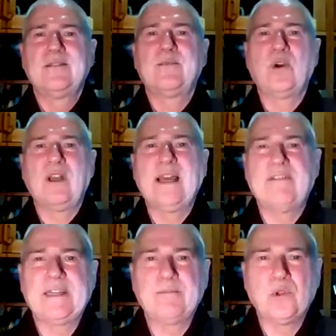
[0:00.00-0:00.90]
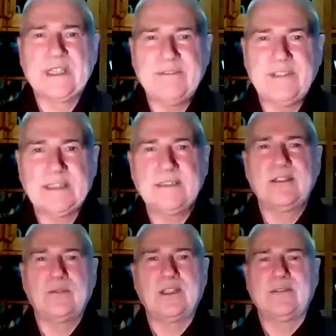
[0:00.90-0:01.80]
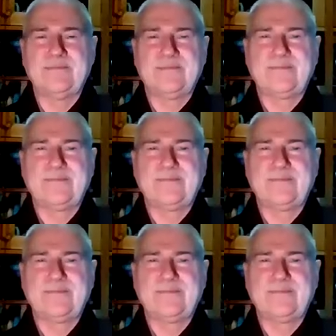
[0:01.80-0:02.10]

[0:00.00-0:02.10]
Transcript: more loving, more giving, and so on,